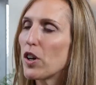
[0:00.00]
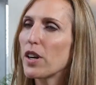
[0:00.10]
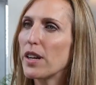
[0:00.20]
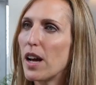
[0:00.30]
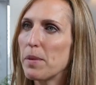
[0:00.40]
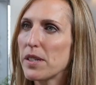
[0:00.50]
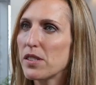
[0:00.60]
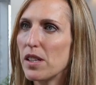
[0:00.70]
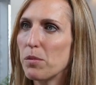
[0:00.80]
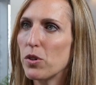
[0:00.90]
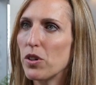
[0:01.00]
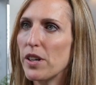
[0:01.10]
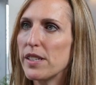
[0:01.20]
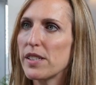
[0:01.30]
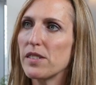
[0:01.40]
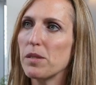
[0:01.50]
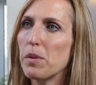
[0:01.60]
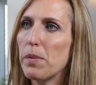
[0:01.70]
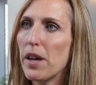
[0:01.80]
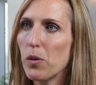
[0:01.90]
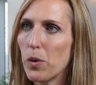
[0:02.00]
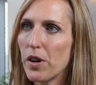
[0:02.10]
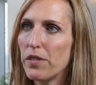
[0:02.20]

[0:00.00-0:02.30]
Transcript: ergonomics to the employees, gives them a better work